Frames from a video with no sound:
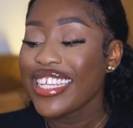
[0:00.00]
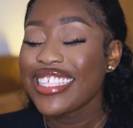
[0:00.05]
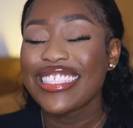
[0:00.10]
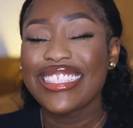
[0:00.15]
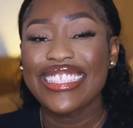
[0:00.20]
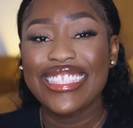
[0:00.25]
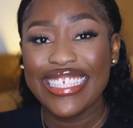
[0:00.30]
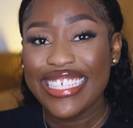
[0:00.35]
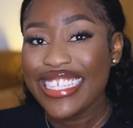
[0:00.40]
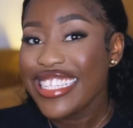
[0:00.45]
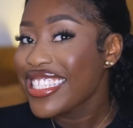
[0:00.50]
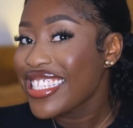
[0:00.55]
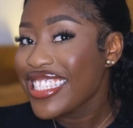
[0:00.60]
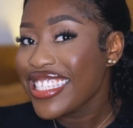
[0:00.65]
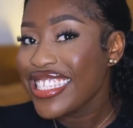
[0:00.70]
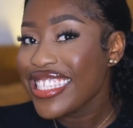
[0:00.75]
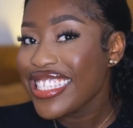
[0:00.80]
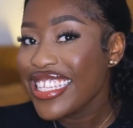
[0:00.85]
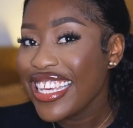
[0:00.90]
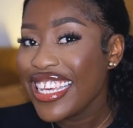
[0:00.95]

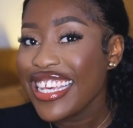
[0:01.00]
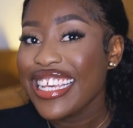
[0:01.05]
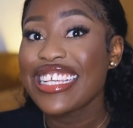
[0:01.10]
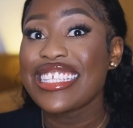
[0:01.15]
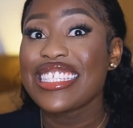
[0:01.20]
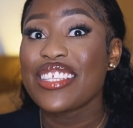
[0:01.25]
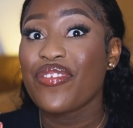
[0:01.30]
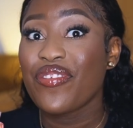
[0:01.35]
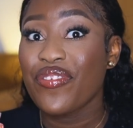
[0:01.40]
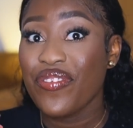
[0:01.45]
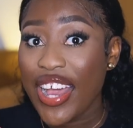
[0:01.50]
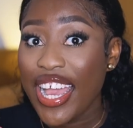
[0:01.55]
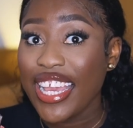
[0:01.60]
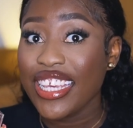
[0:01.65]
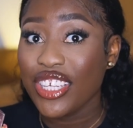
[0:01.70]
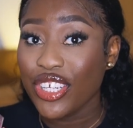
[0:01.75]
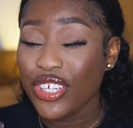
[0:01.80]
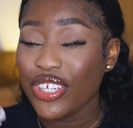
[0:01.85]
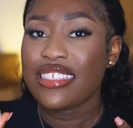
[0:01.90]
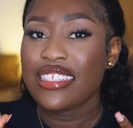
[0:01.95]
This is
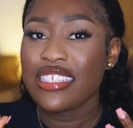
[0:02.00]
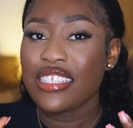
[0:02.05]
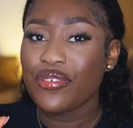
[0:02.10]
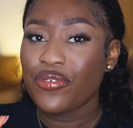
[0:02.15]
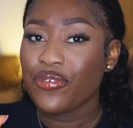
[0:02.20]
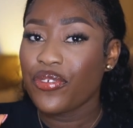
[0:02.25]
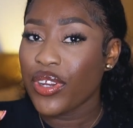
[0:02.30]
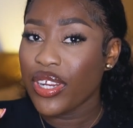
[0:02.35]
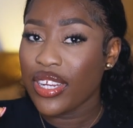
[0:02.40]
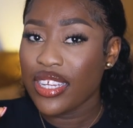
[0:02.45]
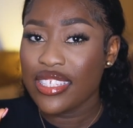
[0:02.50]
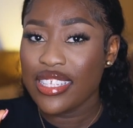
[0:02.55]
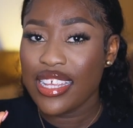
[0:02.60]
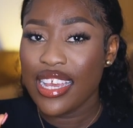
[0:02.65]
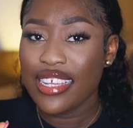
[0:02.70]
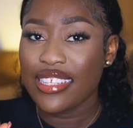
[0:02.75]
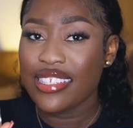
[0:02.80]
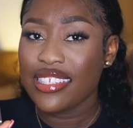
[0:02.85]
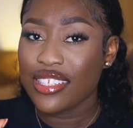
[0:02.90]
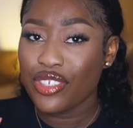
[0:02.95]
fire. This fragrance
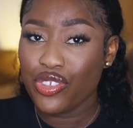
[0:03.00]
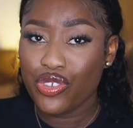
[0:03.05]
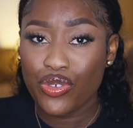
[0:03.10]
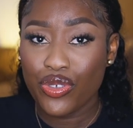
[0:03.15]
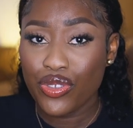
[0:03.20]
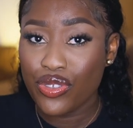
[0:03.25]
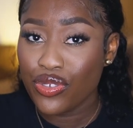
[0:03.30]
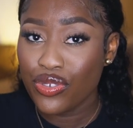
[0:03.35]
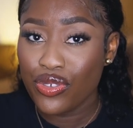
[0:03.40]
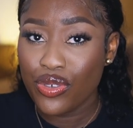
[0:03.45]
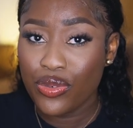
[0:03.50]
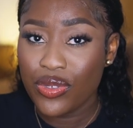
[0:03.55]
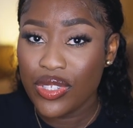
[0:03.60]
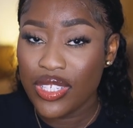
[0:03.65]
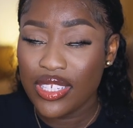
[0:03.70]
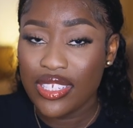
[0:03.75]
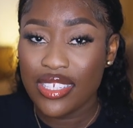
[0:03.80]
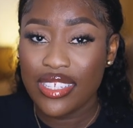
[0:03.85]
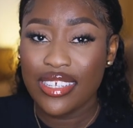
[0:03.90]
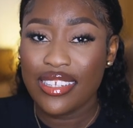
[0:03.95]
has citrus notes
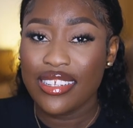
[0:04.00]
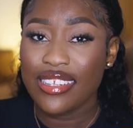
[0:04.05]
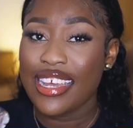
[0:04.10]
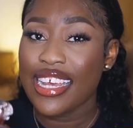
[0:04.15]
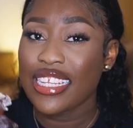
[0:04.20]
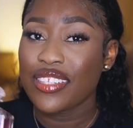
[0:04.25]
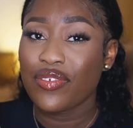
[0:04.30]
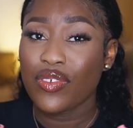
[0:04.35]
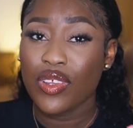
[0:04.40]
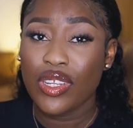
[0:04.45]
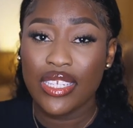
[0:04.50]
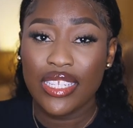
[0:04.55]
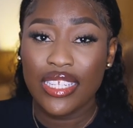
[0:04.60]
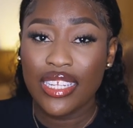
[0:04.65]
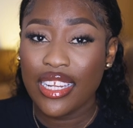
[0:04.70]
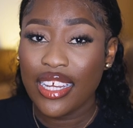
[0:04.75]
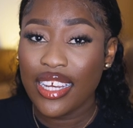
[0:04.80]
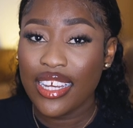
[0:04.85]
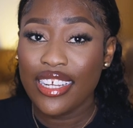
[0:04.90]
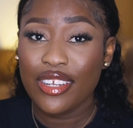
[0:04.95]
in it. It has
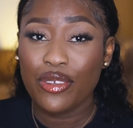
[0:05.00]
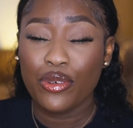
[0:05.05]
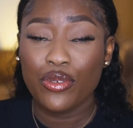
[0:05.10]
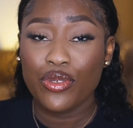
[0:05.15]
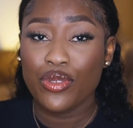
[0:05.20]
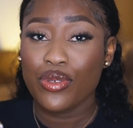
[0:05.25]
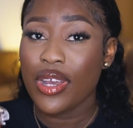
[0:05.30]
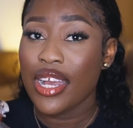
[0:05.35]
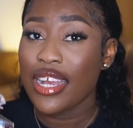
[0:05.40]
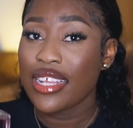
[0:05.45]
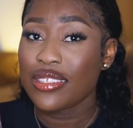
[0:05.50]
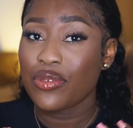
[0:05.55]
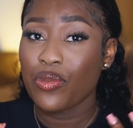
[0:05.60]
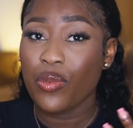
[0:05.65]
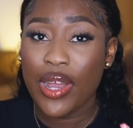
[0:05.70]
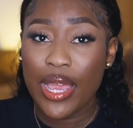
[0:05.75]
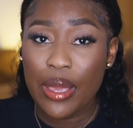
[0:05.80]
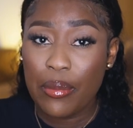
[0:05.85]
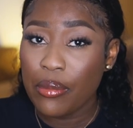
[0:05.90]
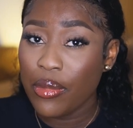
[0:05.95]
vanilla, it also has
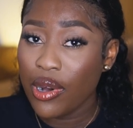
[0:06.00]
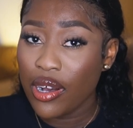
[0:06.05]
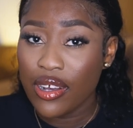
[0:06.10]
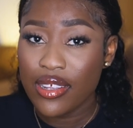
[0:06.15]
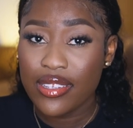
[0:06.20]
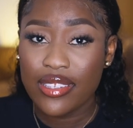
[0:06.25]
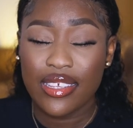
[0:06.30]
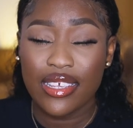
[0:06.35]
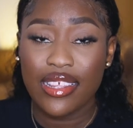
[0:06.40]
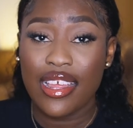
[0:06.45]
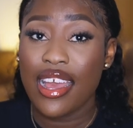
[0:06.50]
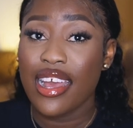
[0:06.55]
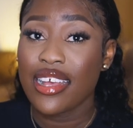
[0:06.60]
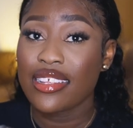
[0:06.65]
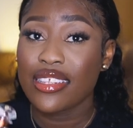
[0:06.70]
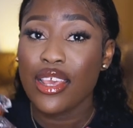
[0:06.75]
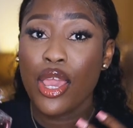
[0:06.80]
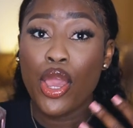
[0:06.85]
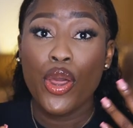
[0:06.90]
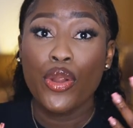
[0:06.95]
white musk, it
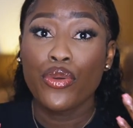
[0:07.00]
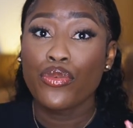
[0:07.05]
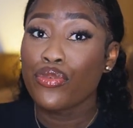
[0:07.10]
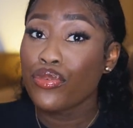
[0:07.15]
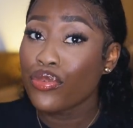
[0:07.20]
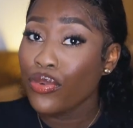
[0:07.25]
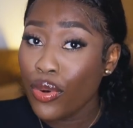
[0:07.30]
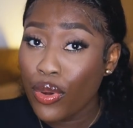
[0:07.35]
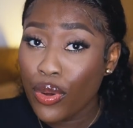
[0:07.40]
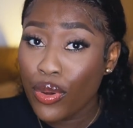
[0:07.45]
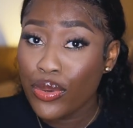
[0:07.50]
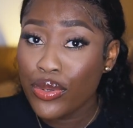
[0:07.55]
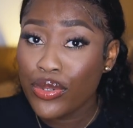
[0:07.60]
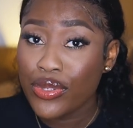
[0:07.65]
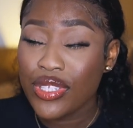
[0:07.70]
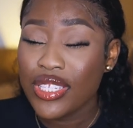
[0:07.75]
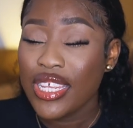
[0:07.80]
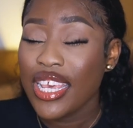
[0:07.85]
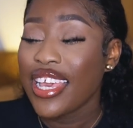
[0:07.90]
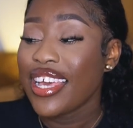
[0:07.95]
has
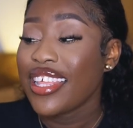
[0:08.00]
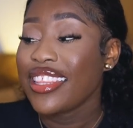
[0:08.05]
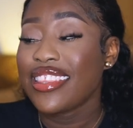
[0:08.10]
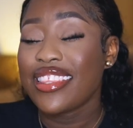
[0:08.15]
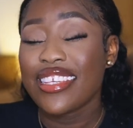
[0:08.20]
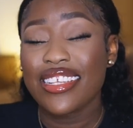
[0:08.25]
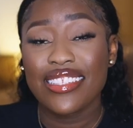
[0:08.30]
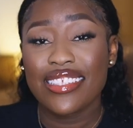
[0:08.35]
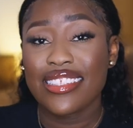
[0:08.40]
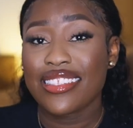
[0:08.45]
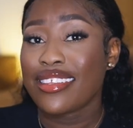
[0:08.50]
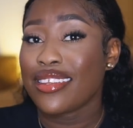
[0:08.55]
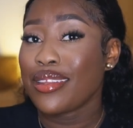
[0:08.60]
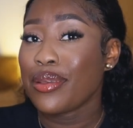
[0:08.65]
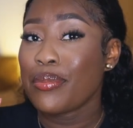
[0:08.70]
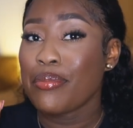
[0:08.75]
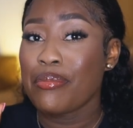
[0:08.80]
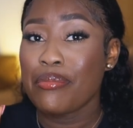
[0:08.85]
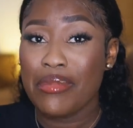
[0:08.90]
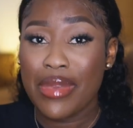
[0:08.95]
rose. This is an
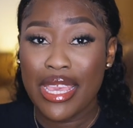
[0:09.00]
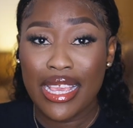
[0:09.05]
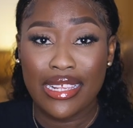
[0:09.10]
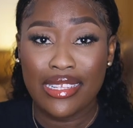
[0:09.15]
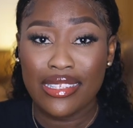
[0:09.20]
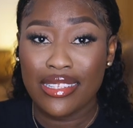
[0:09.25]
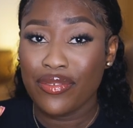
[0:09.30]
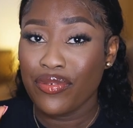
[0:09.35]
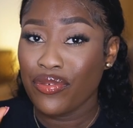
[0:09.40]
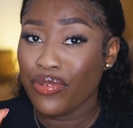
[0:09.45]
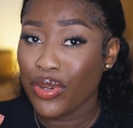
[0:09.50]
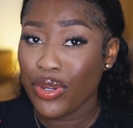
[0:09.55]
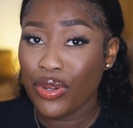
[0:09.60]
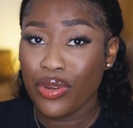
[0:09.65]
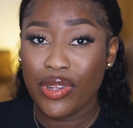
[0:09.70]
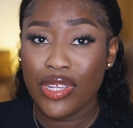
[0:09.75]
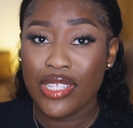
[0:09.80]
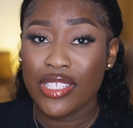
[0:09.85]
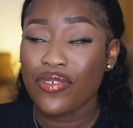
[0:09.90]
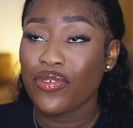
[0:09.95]
amazing
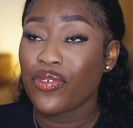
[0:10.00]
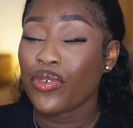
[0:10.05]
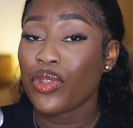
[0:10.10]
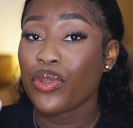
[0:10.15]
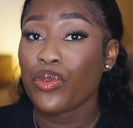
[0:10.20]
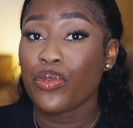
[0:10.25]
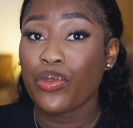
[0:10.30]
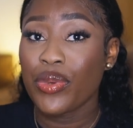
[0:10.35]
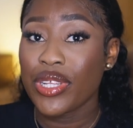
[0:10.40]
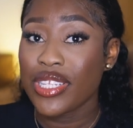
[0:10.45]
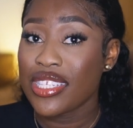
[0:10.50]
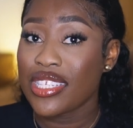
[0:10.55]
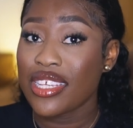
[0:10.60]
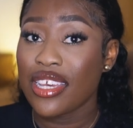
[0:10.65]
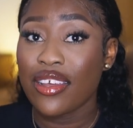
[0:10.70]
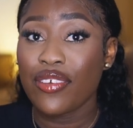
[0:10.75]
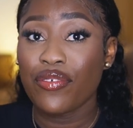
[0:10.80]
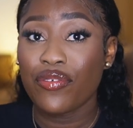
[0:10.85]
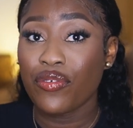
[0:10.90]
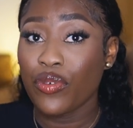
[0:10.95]
fragrance for the winter
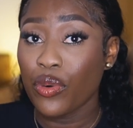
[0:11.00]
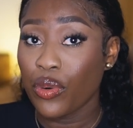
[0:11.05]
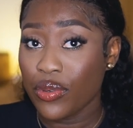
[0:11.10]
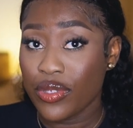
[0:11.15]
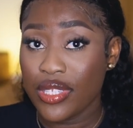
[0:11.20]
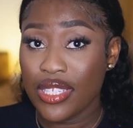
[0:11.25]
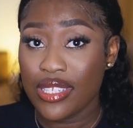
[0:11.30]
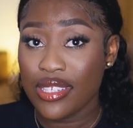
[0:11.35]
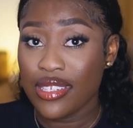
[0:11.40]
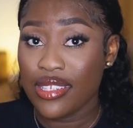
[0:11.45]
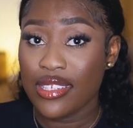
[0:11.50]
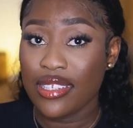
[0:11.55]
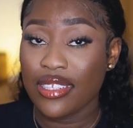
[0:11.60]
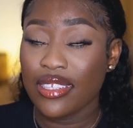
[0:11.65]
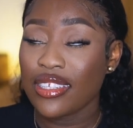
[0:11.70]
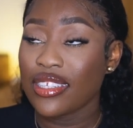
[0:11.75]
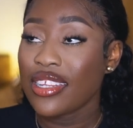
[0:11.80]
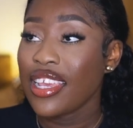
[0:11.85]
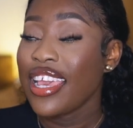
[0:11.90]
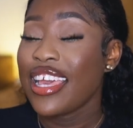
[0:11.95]
and fall
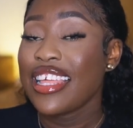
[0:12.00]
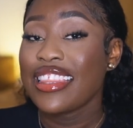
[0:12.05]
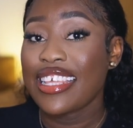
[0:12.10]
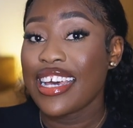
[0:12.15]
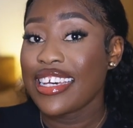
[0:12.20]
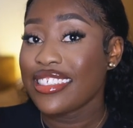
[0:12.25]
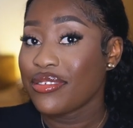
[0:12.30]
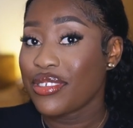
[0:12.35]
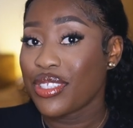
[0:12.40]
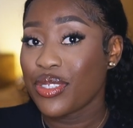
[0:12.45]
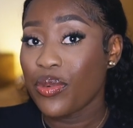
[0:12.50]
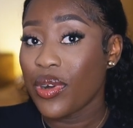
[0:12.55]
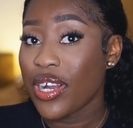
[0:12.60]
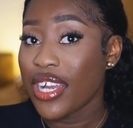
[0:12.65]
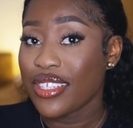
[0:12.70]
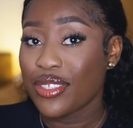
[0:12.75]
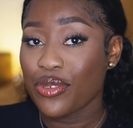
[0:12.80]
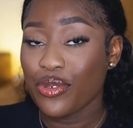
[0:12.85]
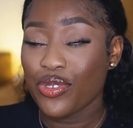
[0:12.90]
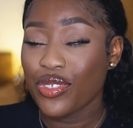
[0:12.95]
season. That's the reason why
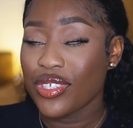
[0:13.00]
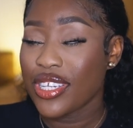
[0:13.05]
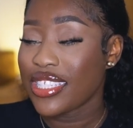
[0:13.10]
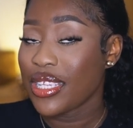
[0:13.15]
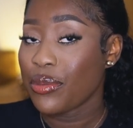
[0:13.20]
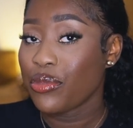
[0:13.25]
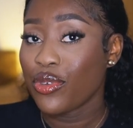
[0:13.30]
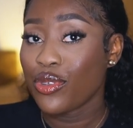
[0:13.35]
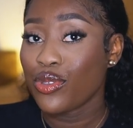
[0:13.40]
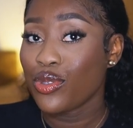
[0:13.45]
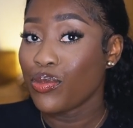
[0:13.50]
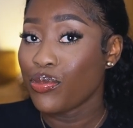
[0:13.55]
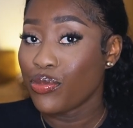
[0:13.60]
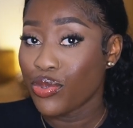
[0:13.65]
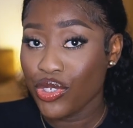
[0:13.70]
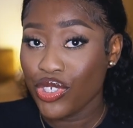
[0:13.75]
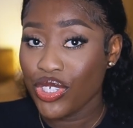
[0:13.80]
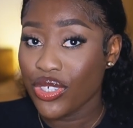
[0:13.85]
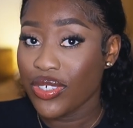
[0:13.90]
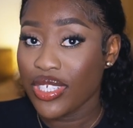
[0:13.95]
I told you guys I'm going to
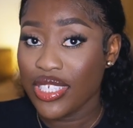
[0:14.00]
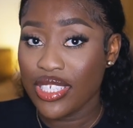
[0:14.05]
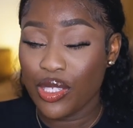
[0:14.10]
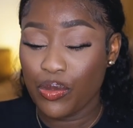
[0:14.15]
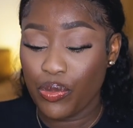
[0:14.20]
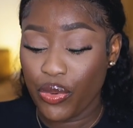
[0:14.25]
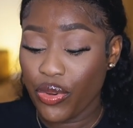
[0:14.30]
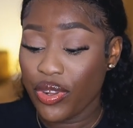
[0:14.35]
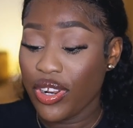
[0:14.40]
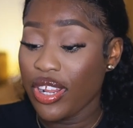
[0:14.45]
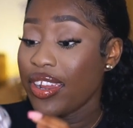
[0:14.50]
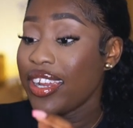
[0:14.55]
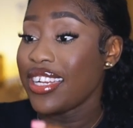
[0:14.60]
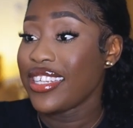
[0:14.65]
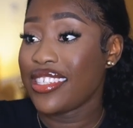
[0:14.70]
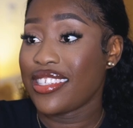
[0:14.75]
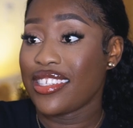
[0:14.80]
butcher it this period. I already